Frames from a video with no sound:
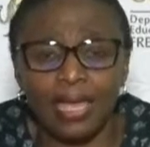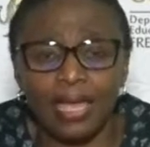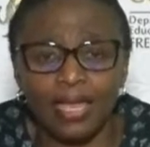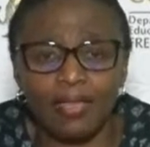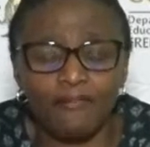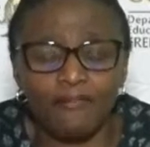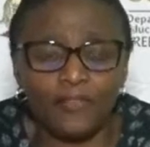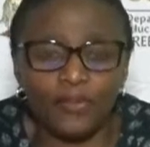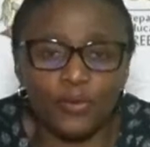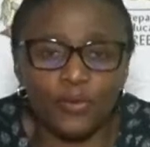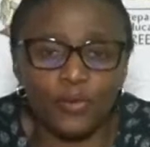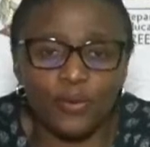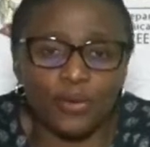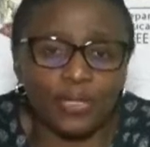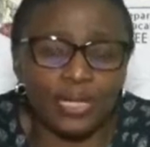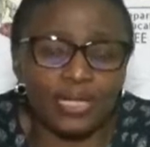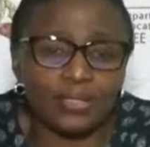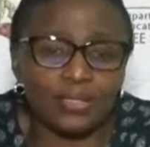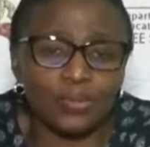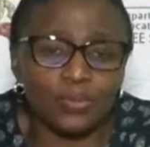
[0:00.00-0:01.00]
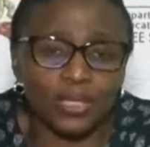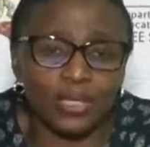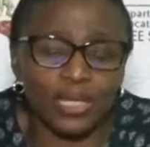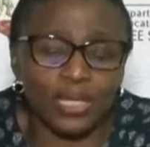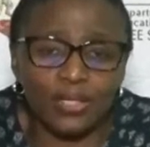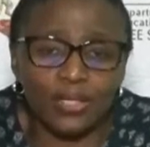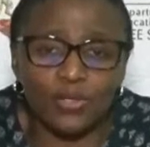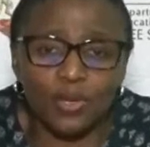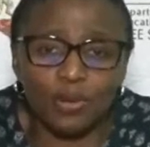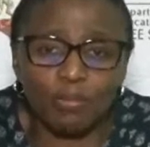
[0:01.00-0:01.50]
If you know that you
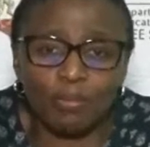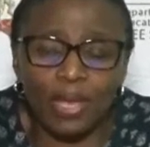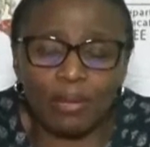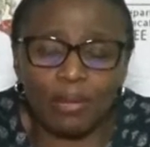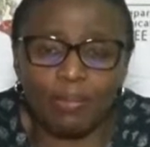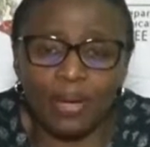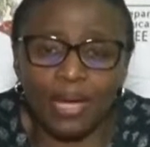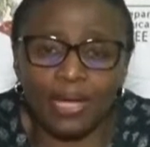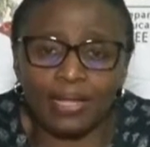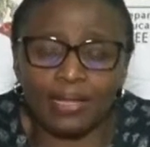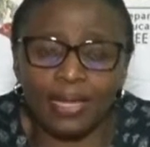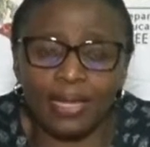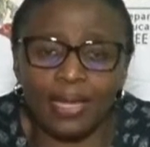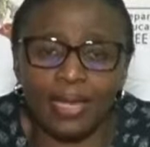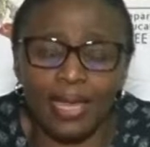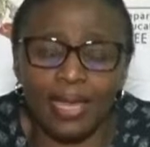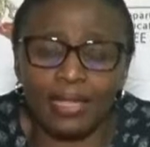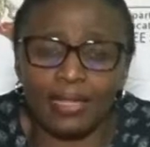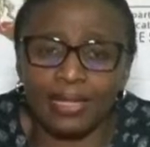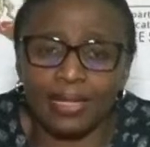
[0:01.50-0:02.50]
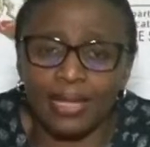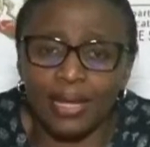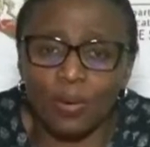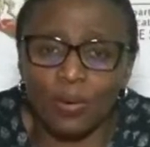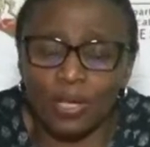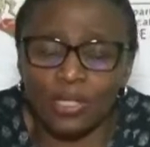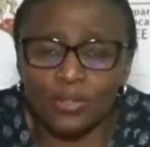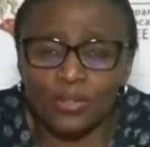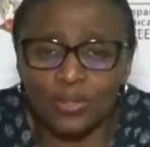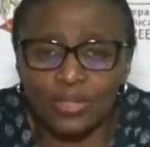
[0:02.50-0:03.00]
get your paper there, and then I
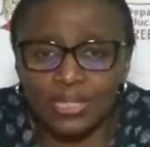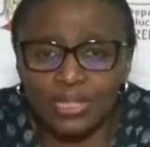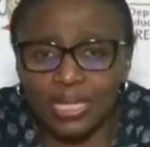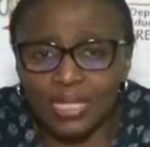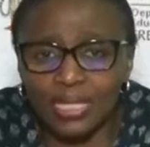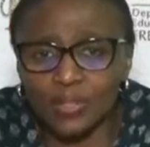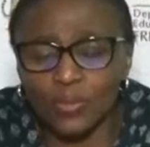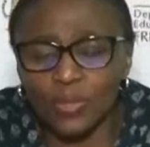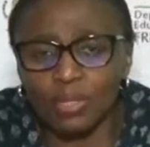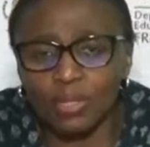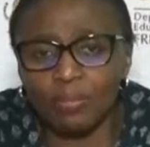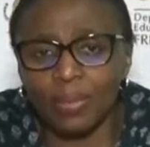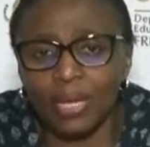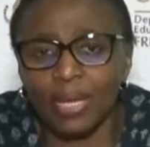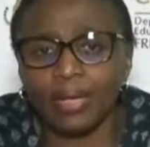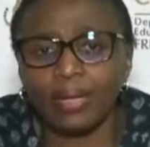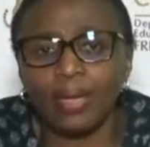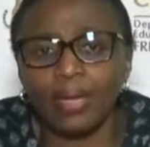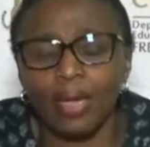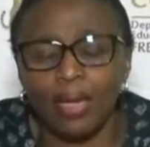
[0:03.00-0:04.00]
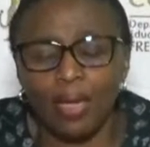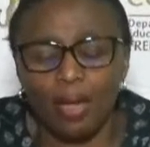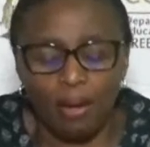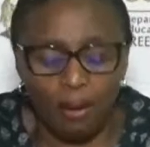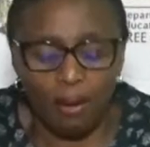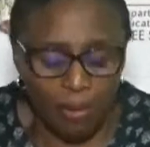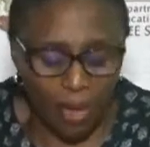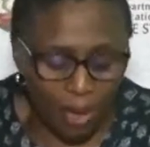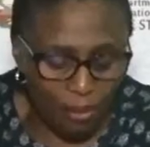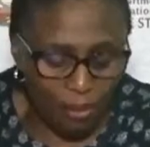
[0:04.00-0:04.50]
want to start with my
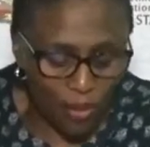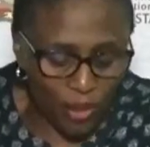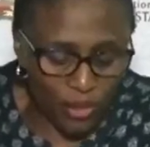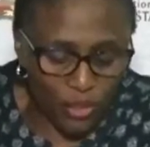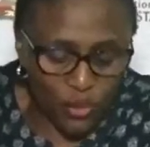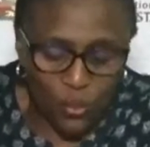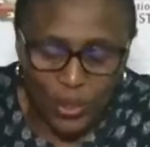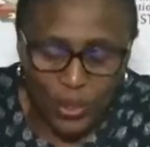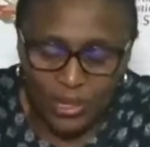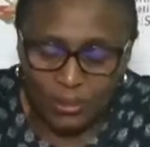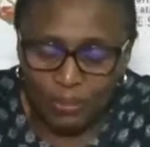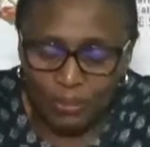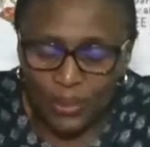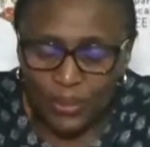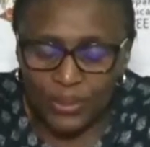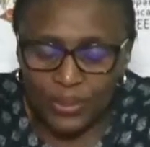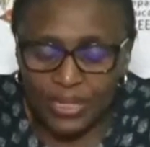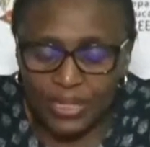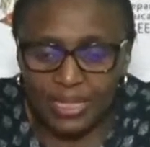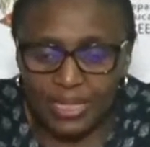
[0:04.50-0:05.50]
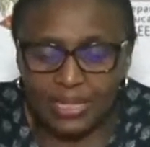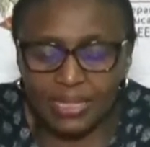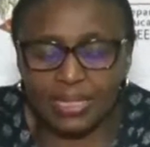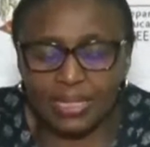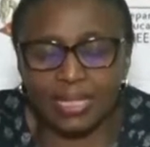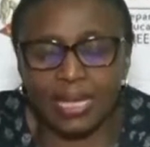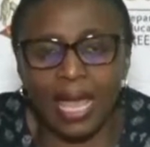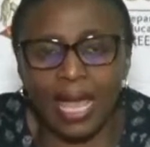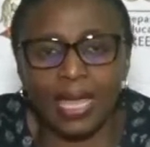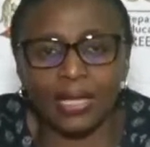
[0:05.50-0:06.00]
MS Word
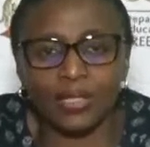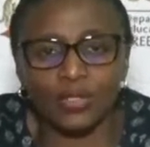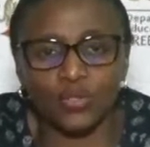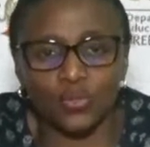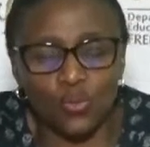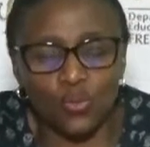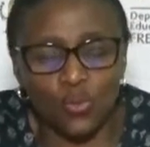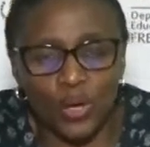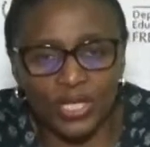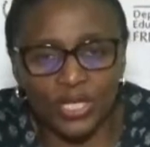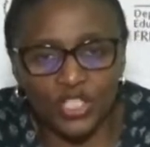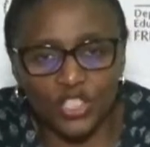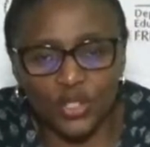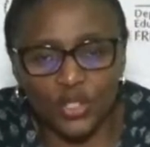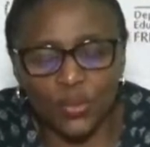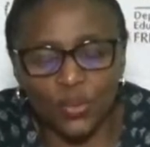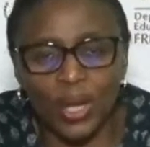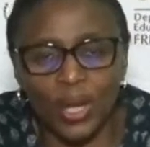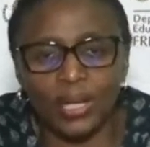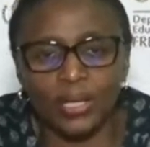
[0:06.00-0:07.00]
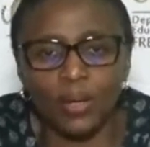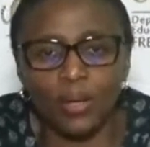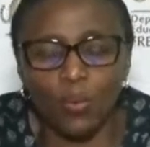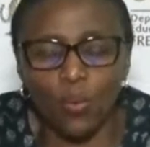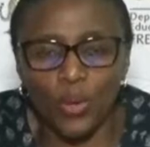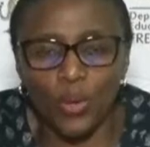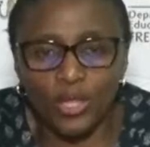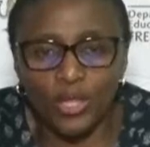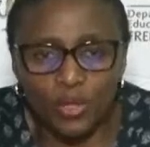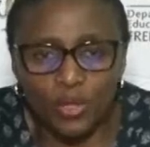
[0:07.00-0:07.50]
processing, I do question 1
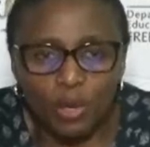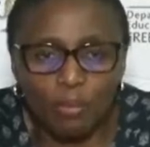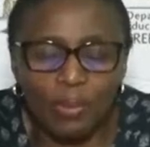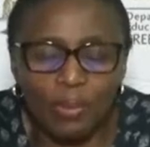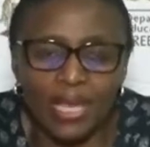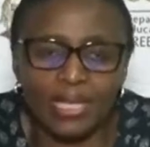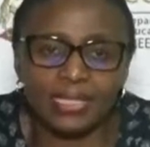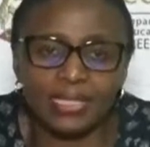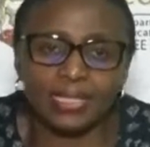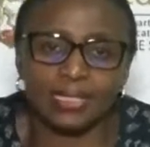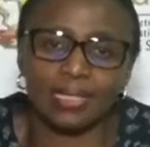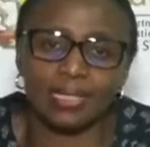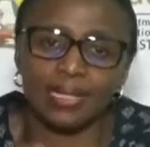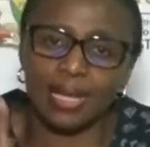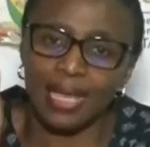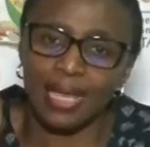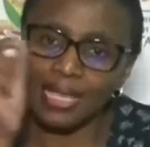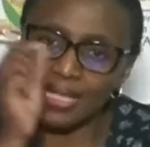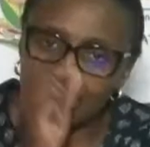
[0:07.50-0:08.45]
with your pencil.